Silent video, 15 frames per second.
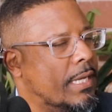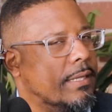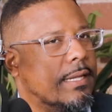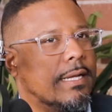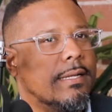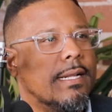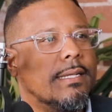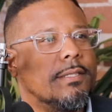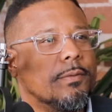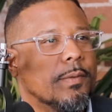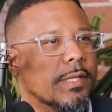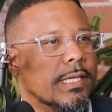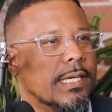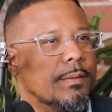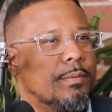That's a
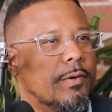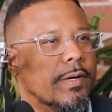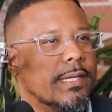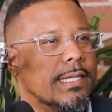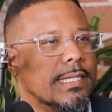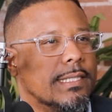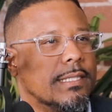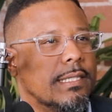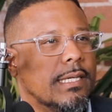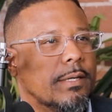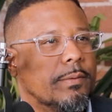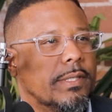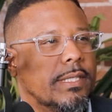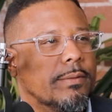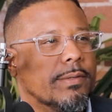really good point, because
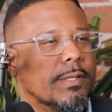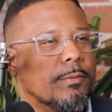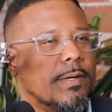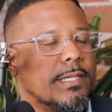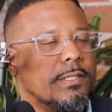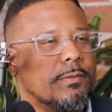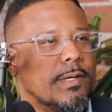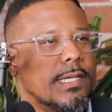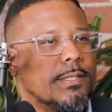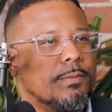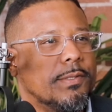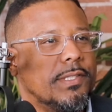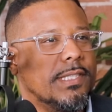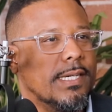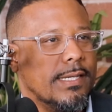when the restaurants
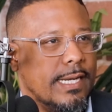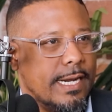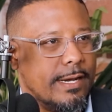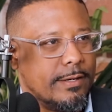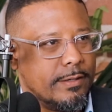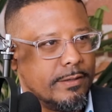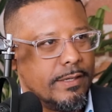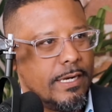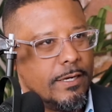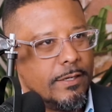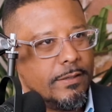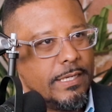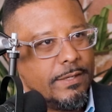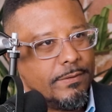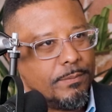were shut down
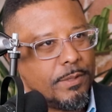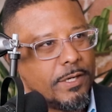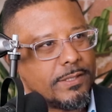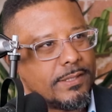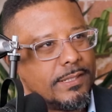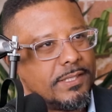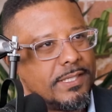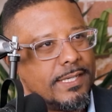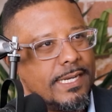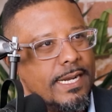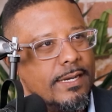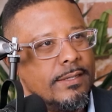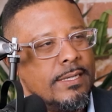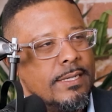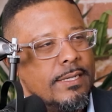or even partially shut
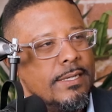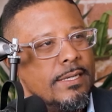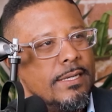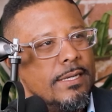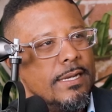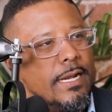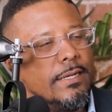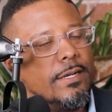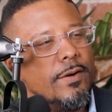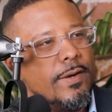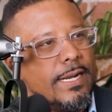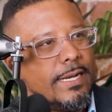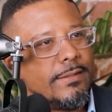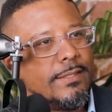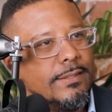down, and
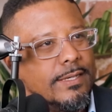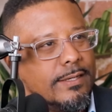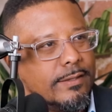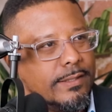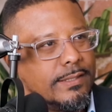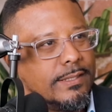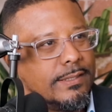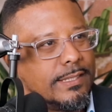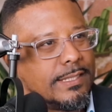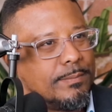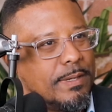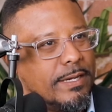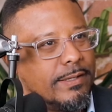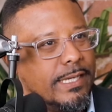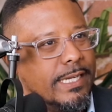going out to dinner isn't just
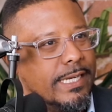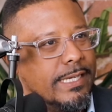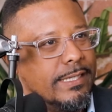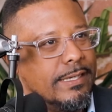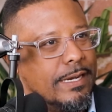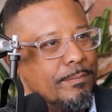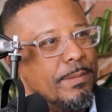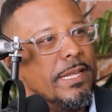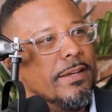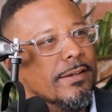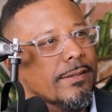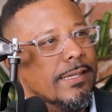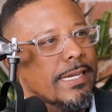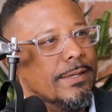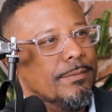about getting a
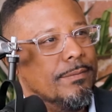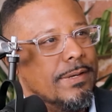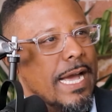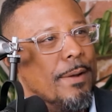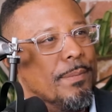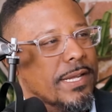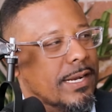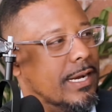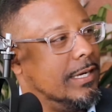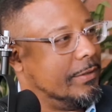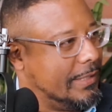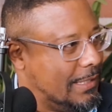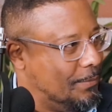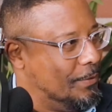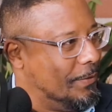meal and not being
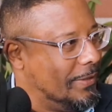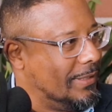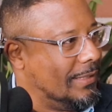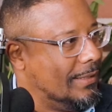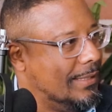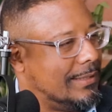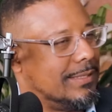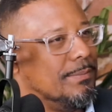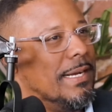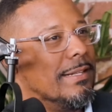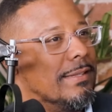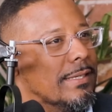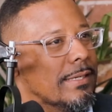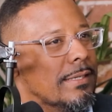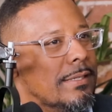hungry anymore. It's
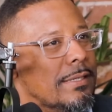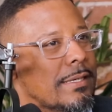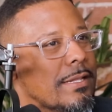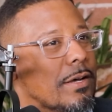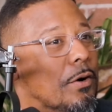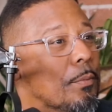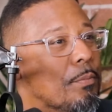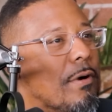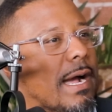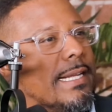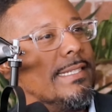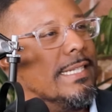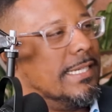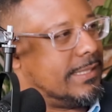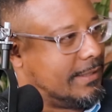about the whole
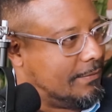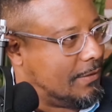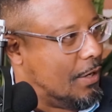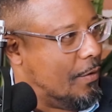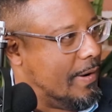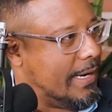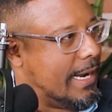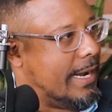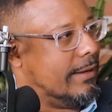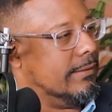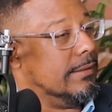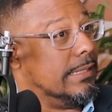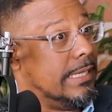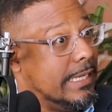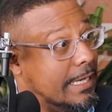process of going out
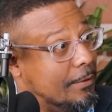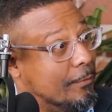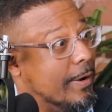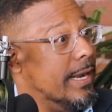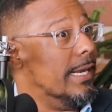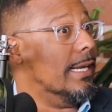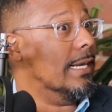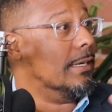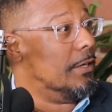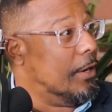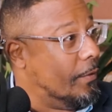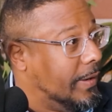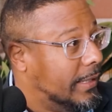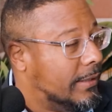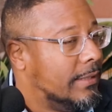and getting ready and
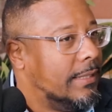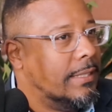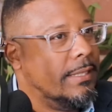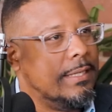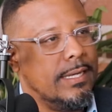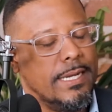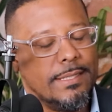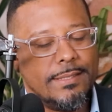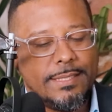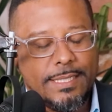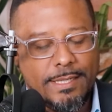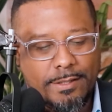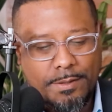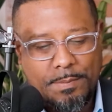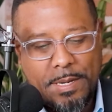going and
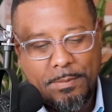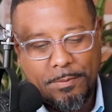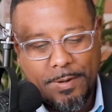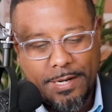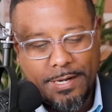seeing other people.